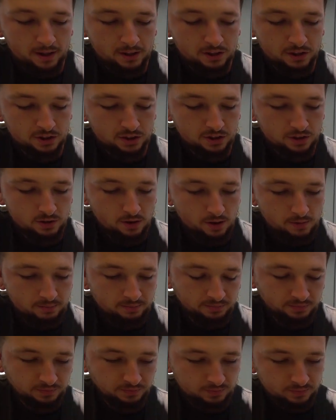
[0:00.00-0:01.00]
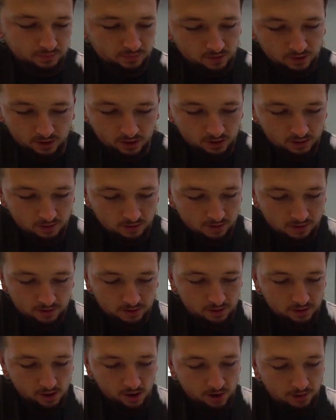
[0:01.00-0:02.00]
The kajmak is a bit like clotted cream, isn't
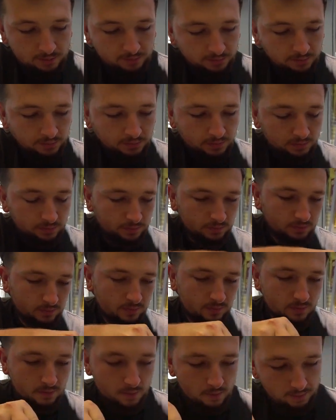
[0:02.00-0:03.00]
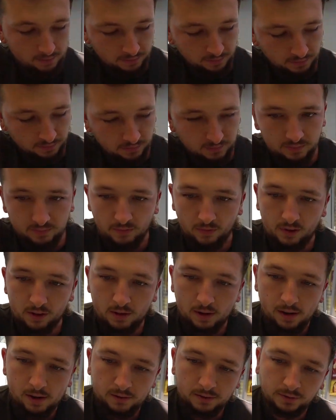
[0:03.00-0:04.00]
it? They call it cream
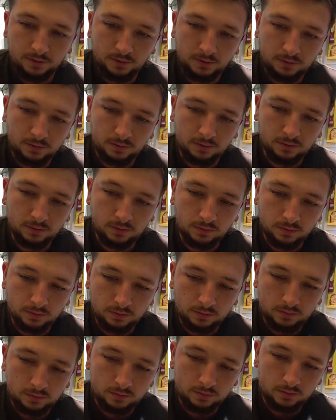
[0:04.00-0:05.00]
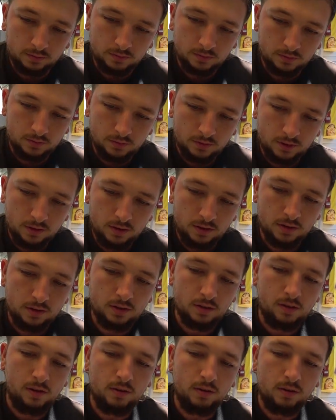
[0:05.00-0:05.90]
cheese, but it's not. I don't think it's like cream cheese.